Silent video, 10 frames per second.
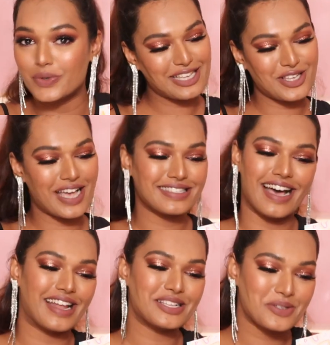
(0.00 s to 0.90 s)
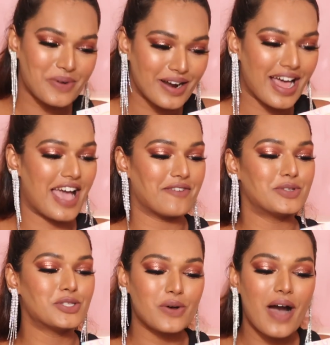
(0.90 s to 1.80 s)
Hashtag Sara Squad, I have been so